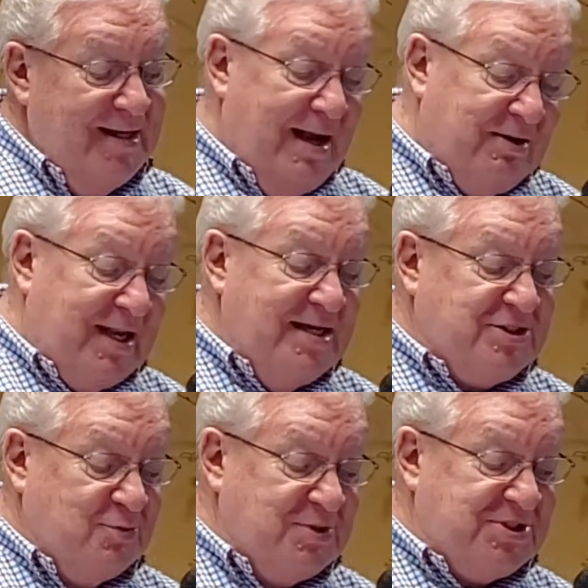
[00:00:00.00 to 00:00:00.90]
Now
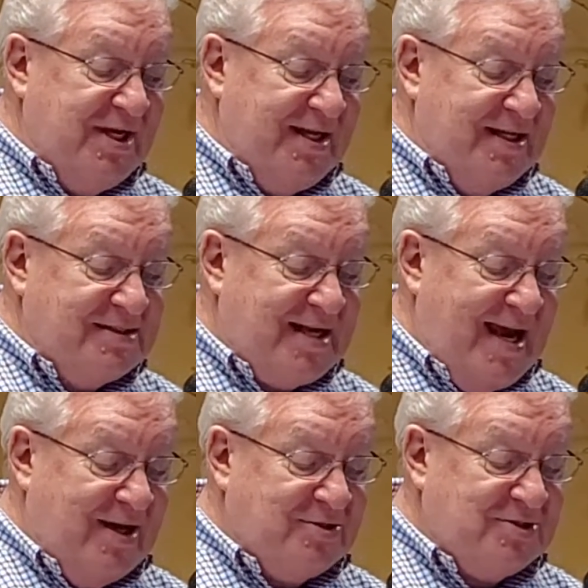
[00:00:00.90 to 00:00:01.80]
Elisha was sitting in his
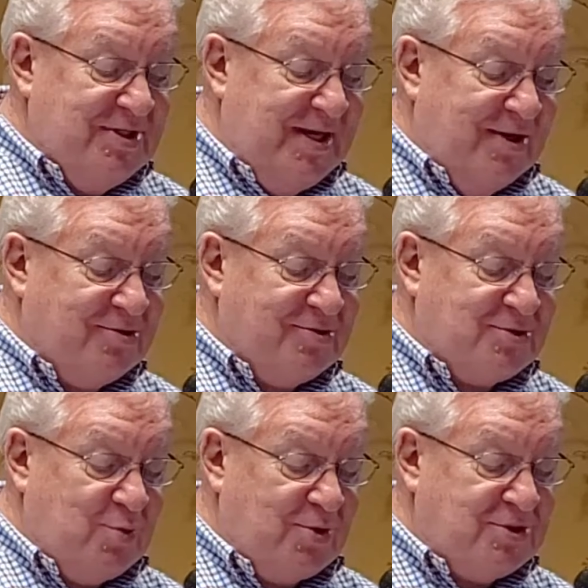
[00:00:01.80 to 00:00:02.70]
house, and the
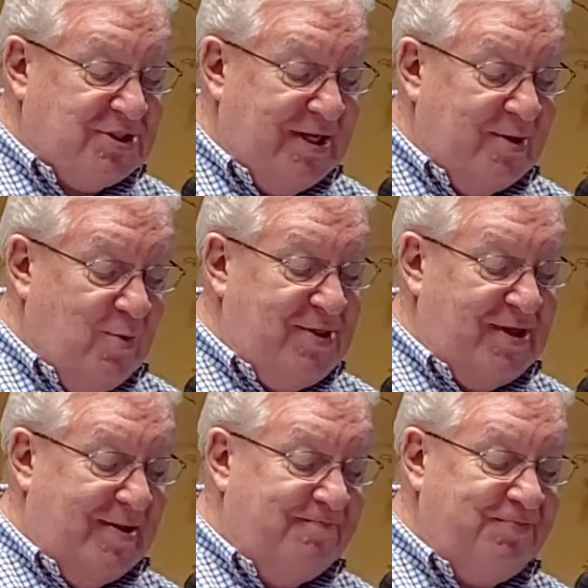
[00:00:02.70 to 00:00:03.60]
elders were sitting with
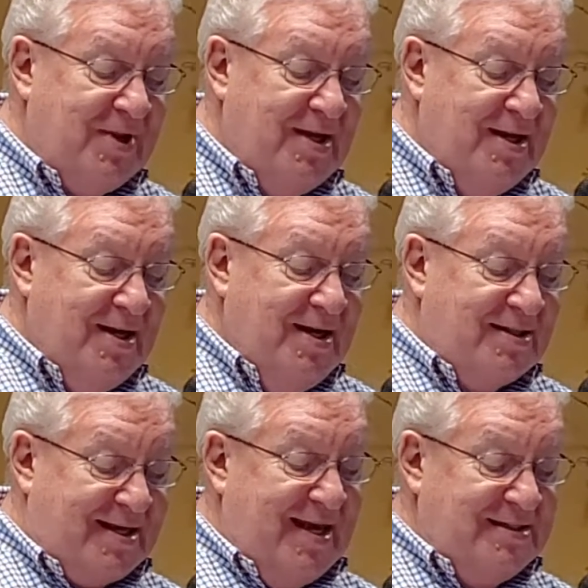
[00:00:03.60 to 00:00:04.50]
him.
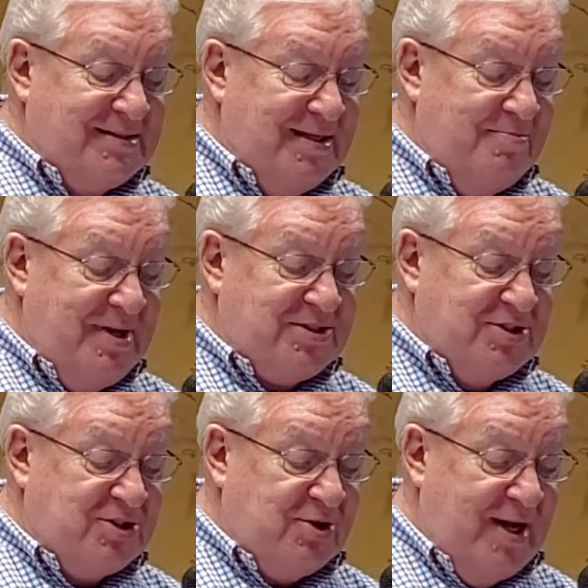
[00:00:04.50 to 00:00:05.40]
The king sent a
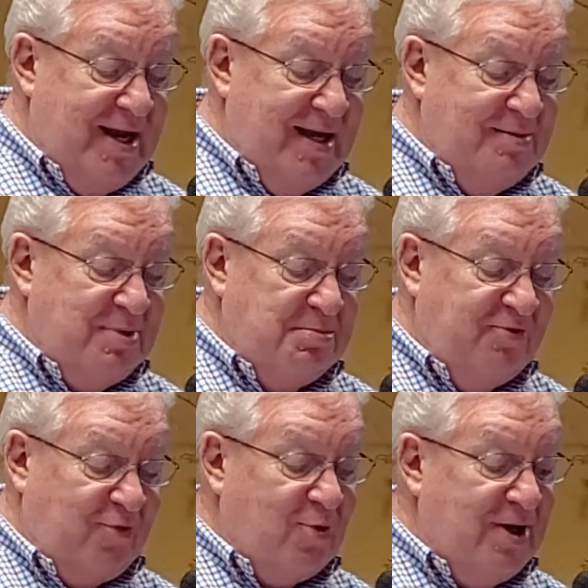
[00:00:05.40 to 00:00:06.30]
messenger ahead, but
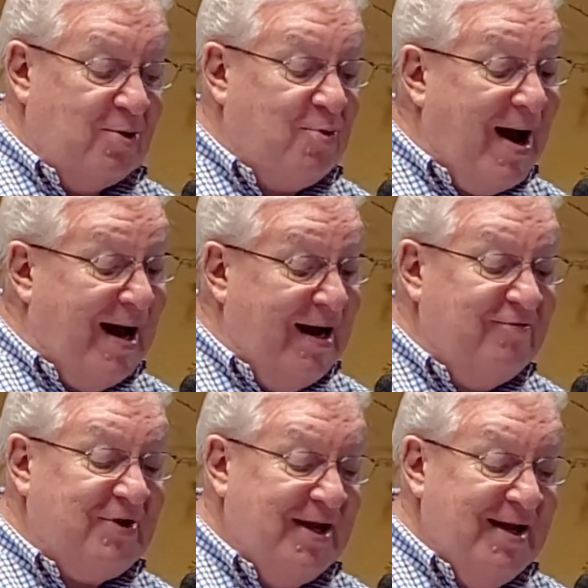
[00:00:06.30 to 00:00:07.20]
before he arrived,